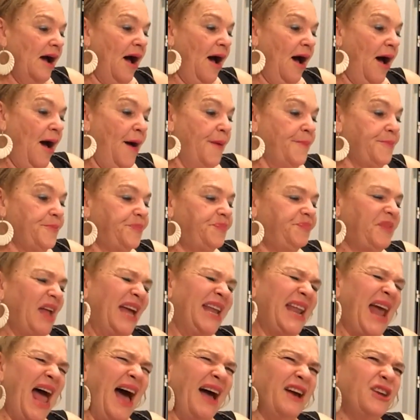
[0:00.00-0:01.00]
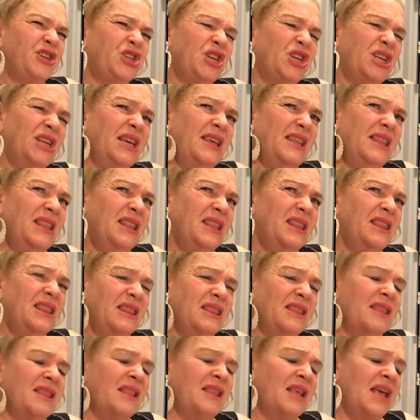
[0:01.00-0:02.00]
Um, and actually,
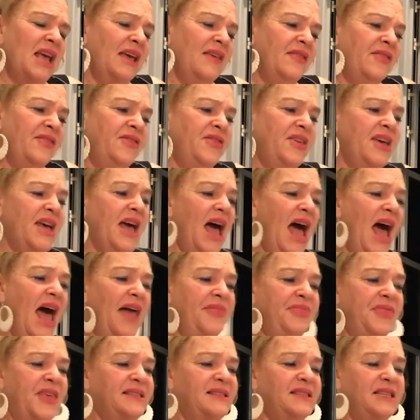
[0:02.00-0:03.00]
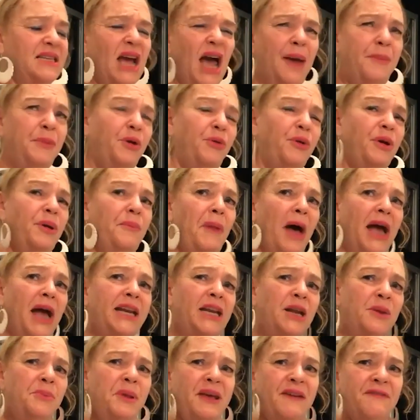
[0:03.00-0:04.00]
th- at this time, it
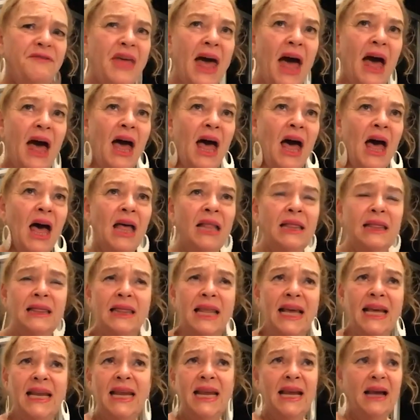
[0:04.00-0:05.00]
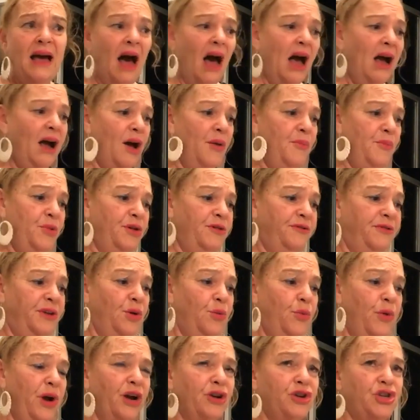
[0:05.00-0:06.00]
reminded me of the Lady Gaga
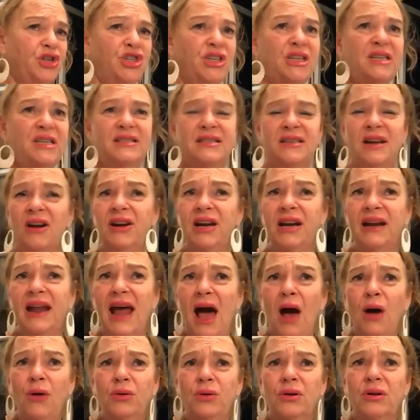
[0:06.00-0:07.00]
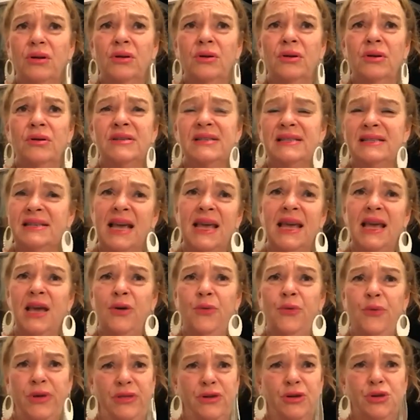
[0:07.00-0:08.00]
movie where she started out
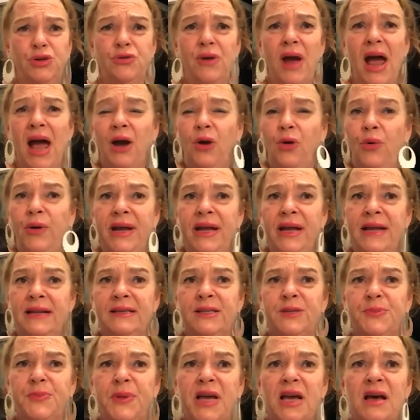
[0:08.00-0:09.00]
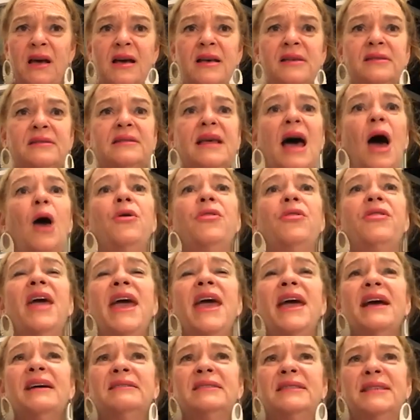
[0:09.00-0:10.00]
singing with the drag queens because that
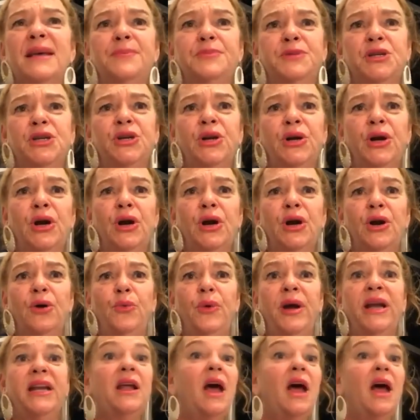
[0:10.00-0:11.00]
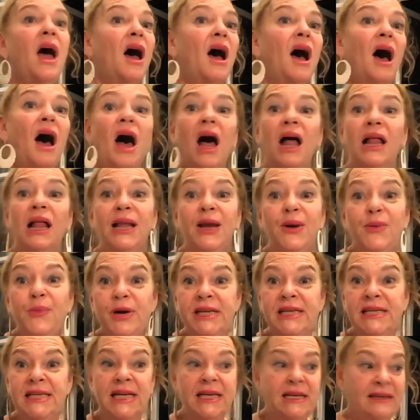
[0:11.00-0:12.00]
they accepted her when
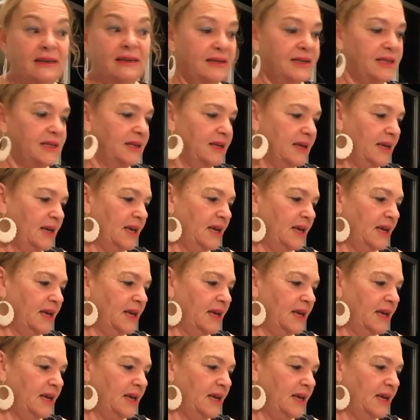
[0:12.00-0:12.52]
Hollywood didn't.